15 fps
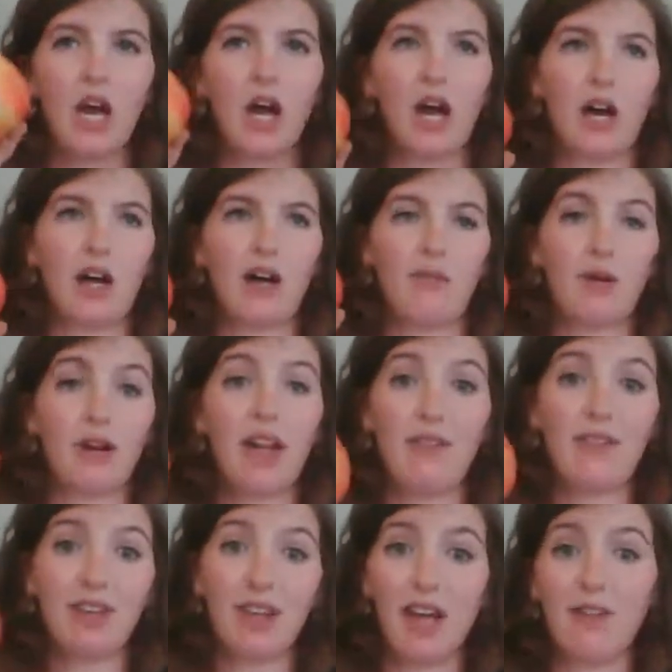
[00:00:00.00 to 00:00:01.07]
Or I'd
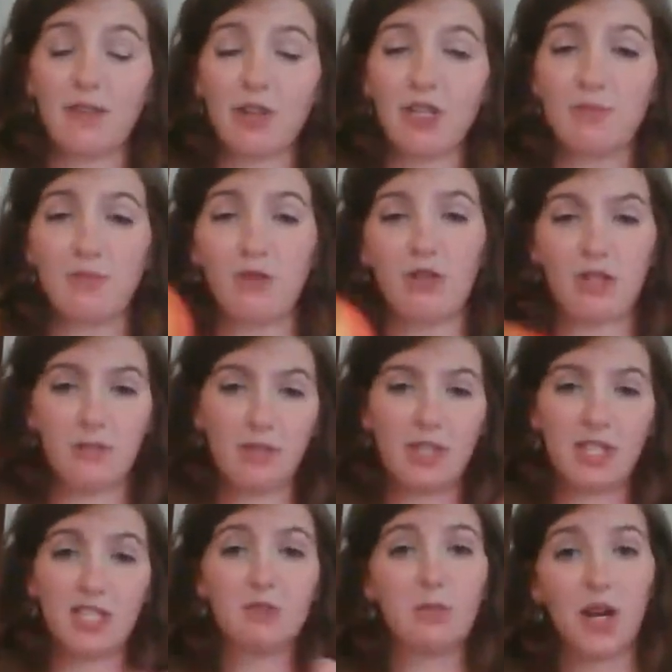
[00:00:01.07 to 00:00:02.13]
have a knife or a spoon or something
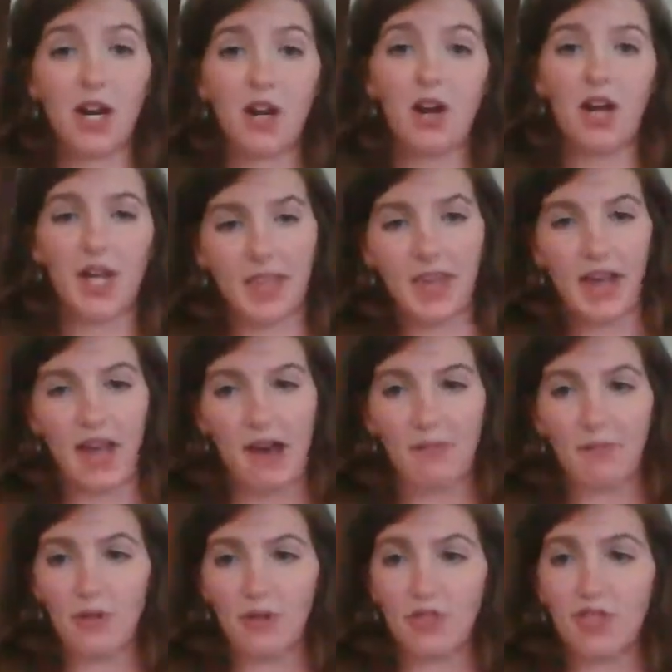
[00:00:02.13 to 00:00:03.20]
to spread on the
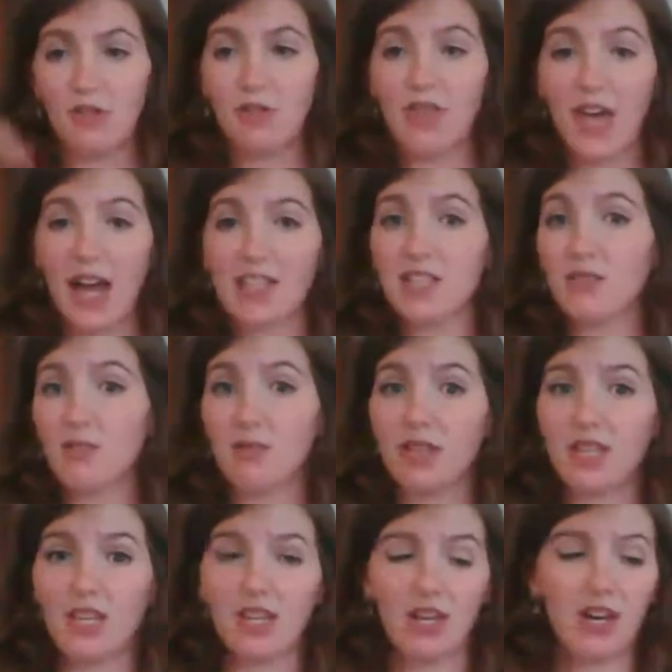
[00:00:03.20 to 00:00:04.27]
apple. So that's a
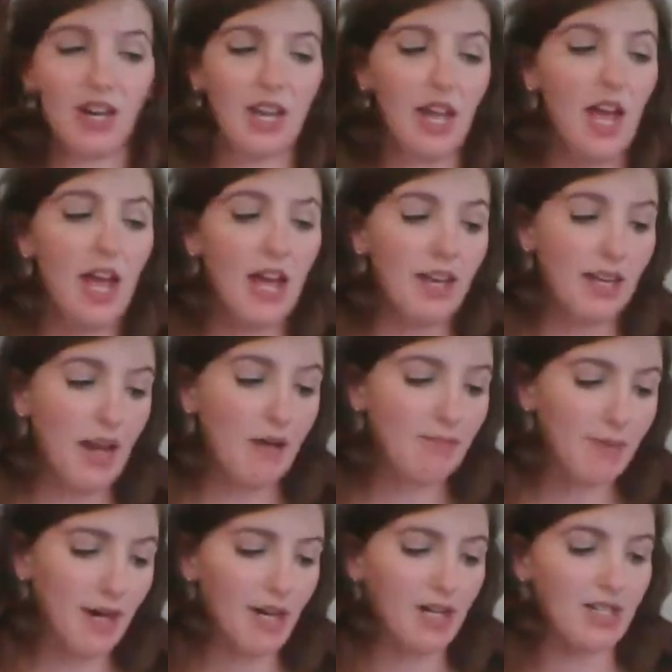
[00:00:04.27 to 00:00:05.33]
really good nut
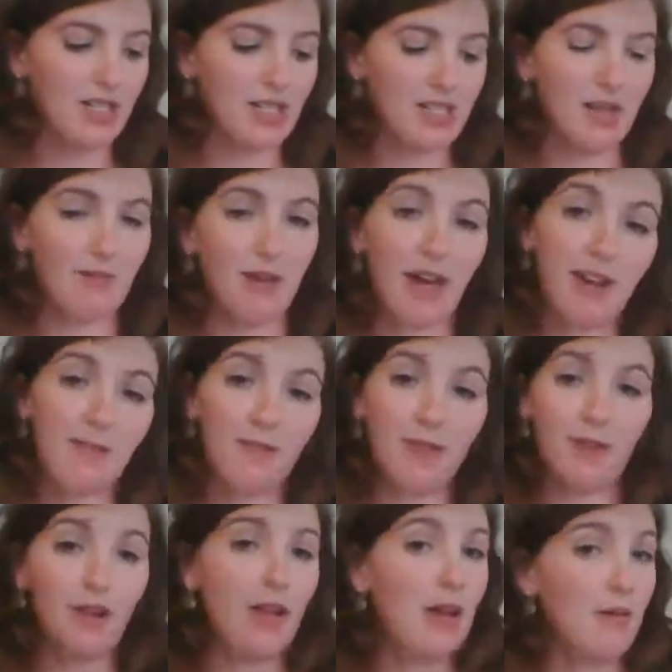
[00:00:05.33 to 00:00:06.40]
butters and some kind of
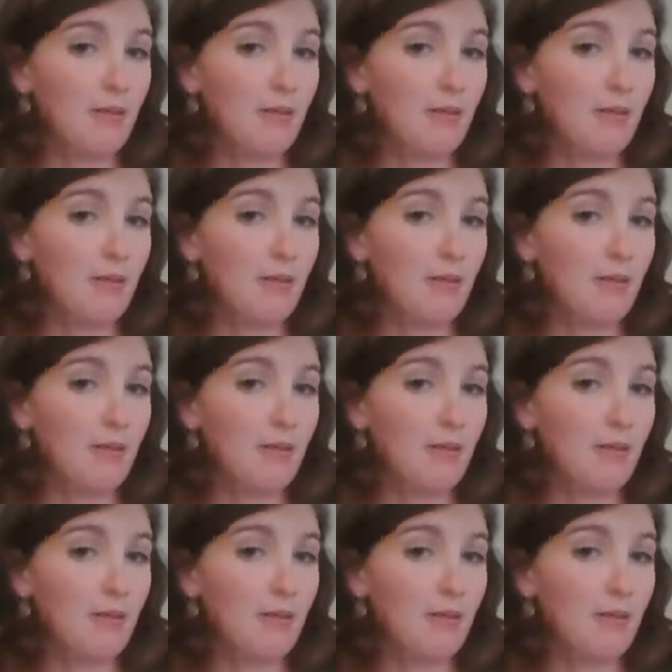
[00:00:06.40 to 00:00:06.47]
fruit.